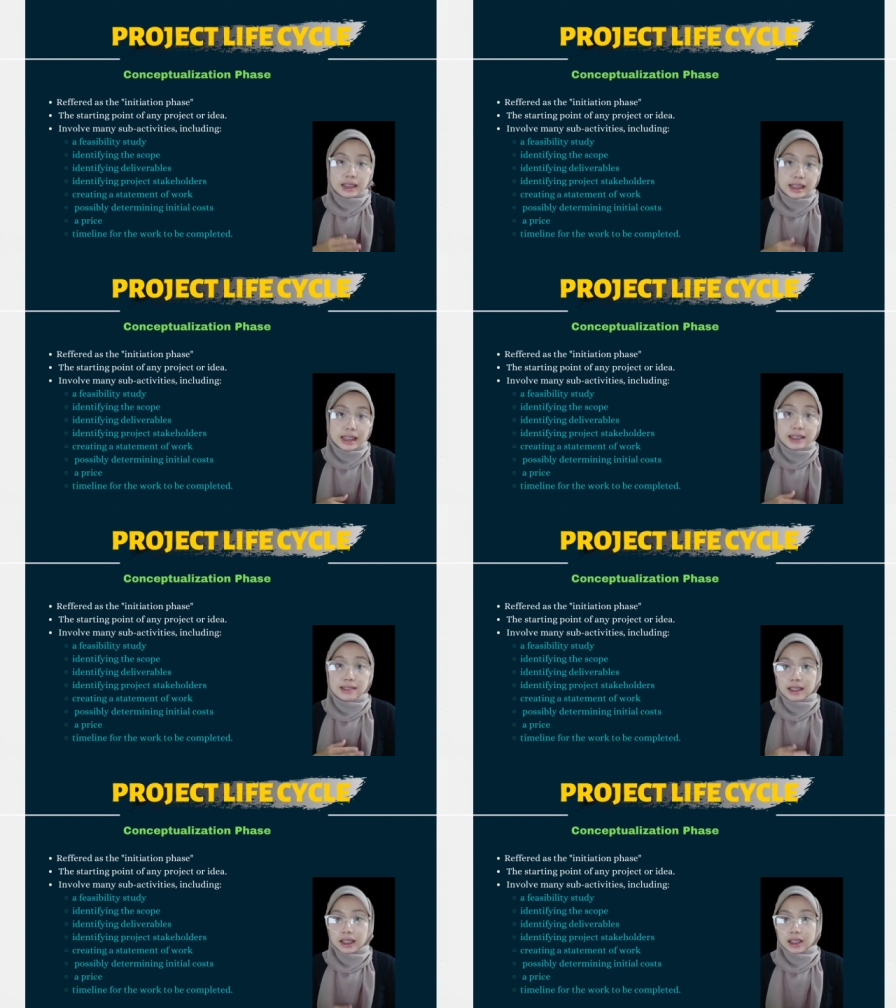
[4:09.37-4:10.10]

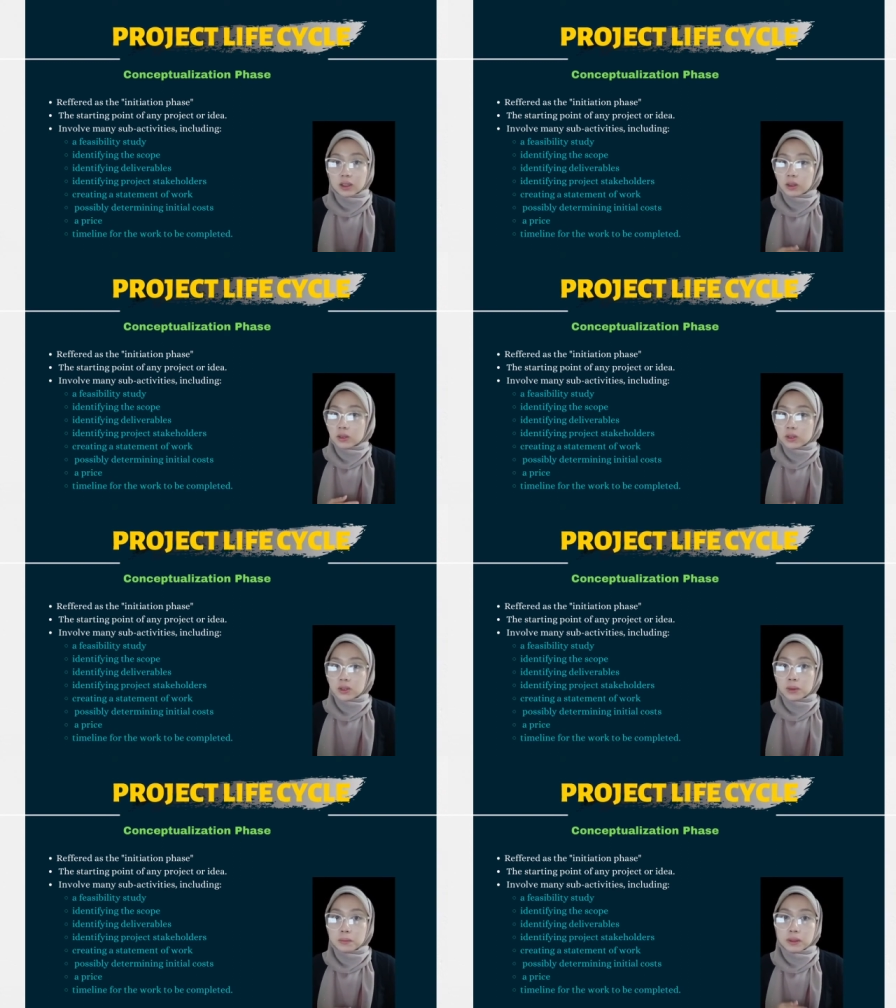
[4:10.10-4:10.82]
This can
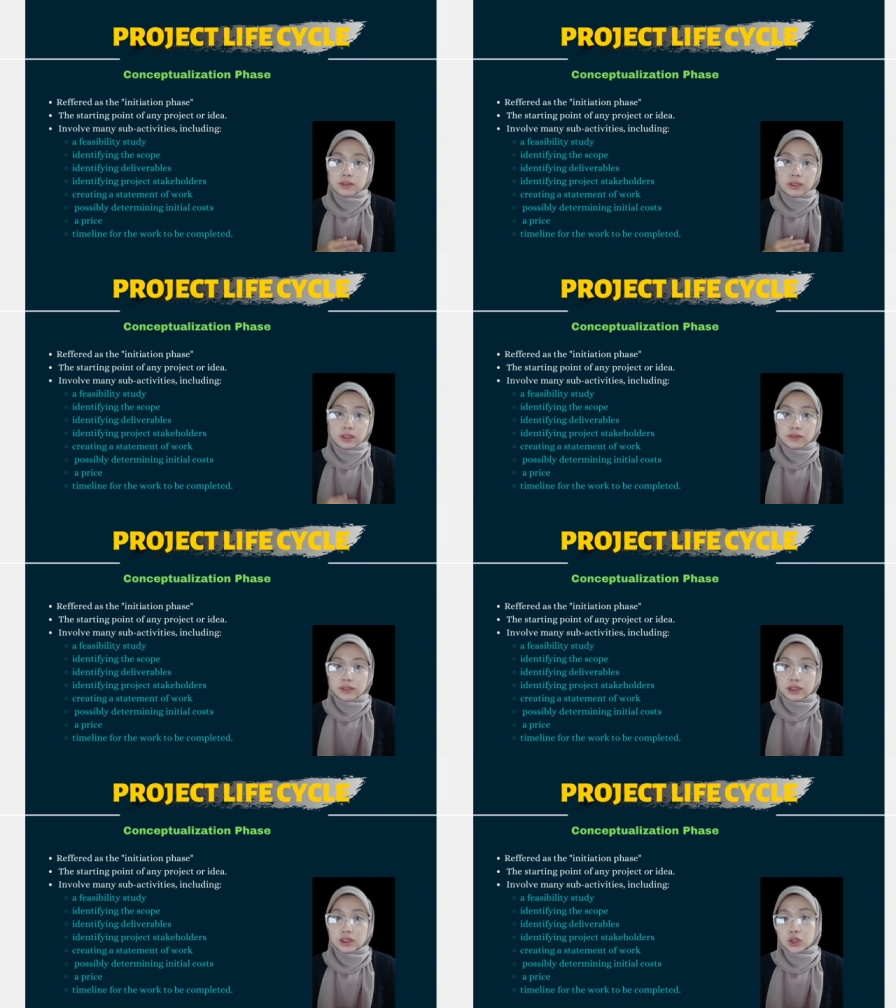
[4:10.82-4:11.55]
also be
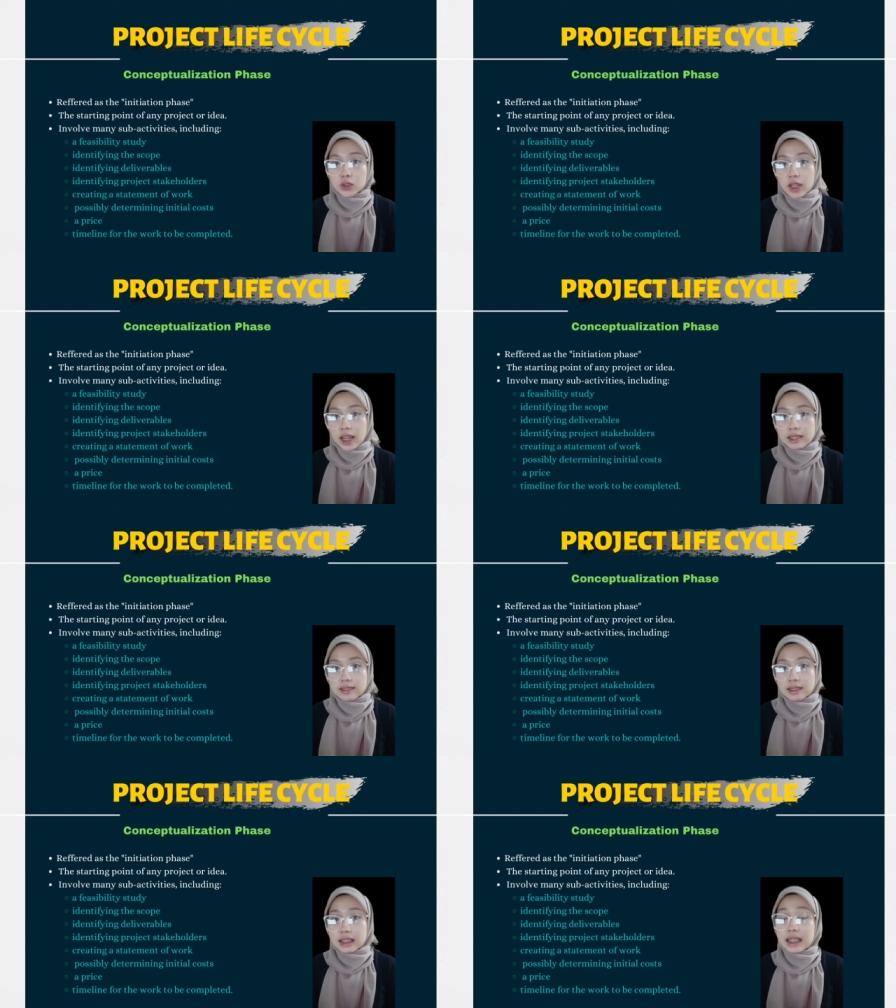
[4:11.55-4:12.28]
referred to as
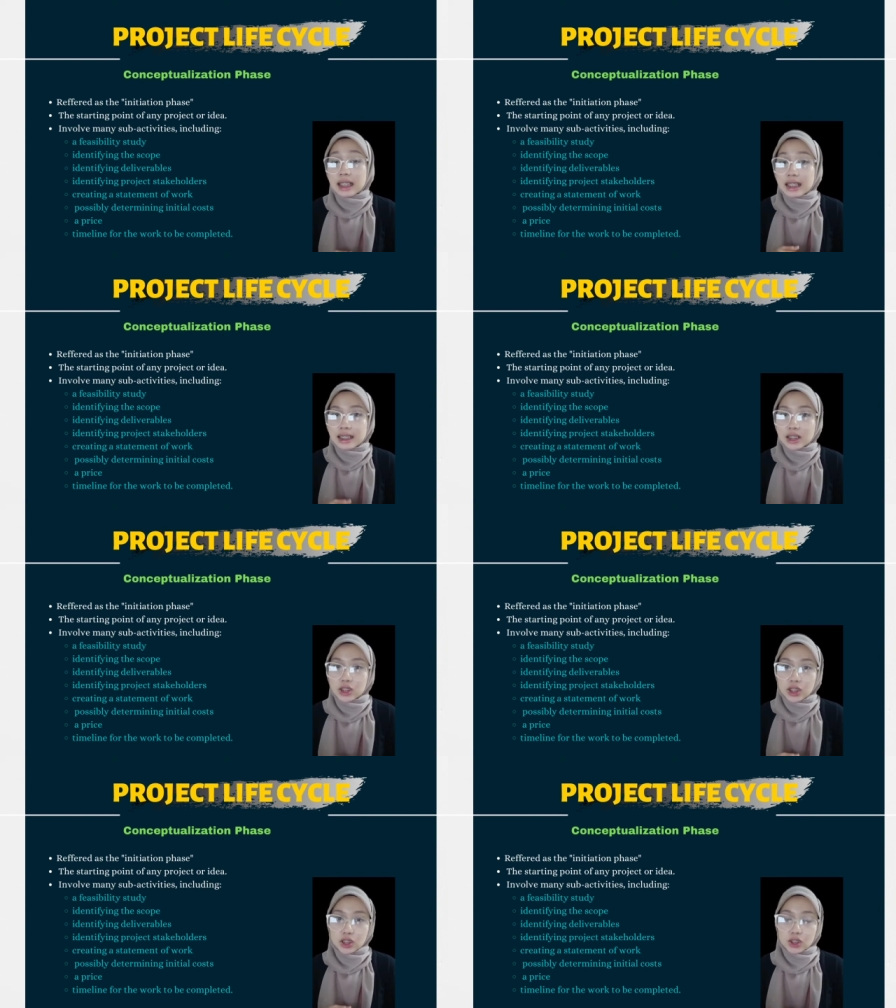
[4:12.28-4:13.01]
the
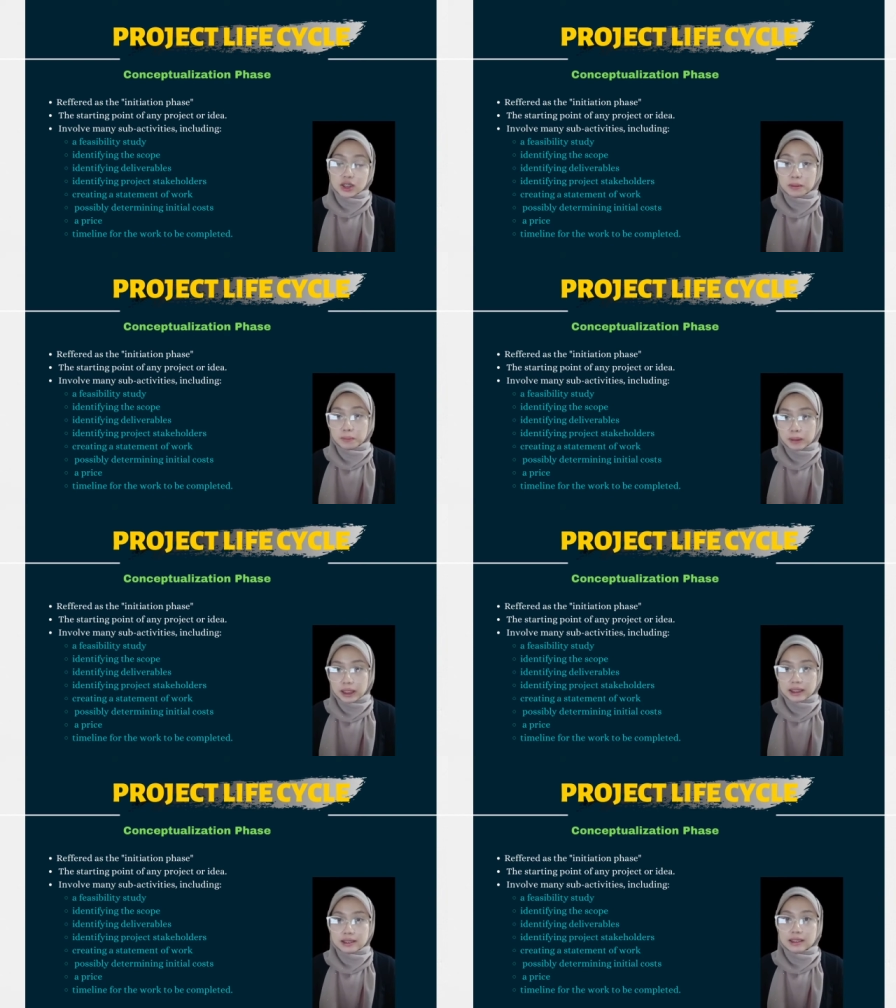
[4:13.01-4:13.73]
initiation
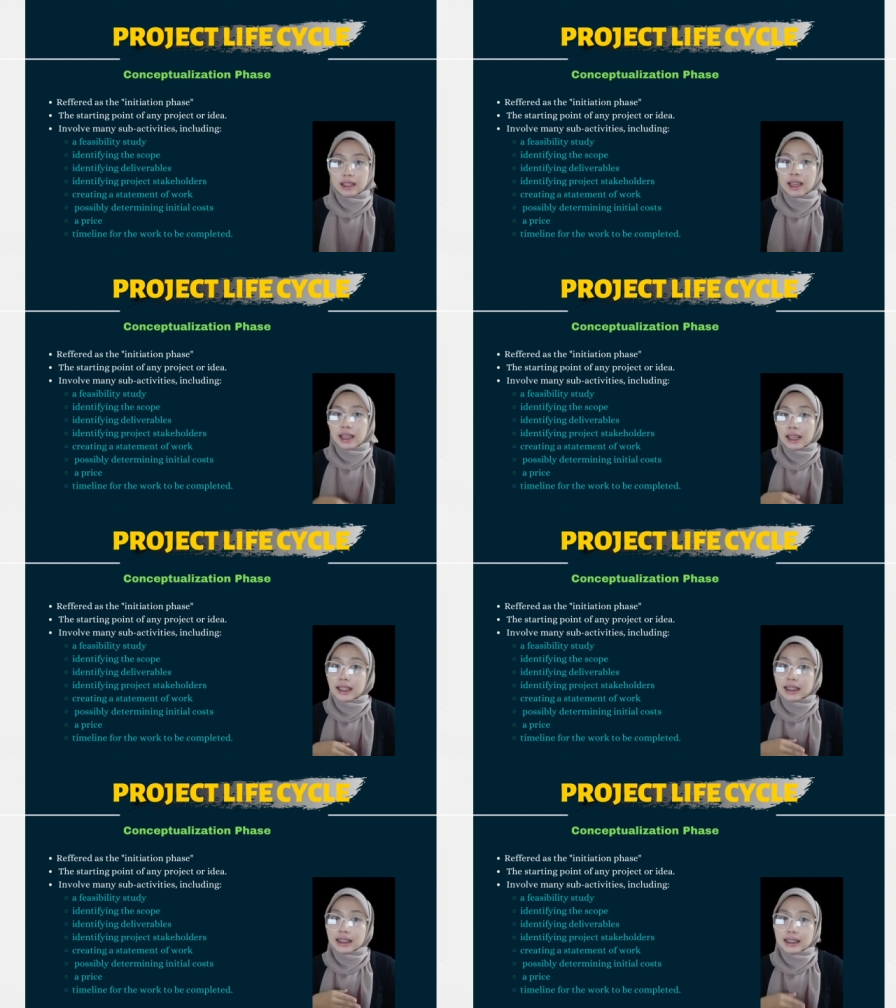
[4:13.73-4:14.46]
phase and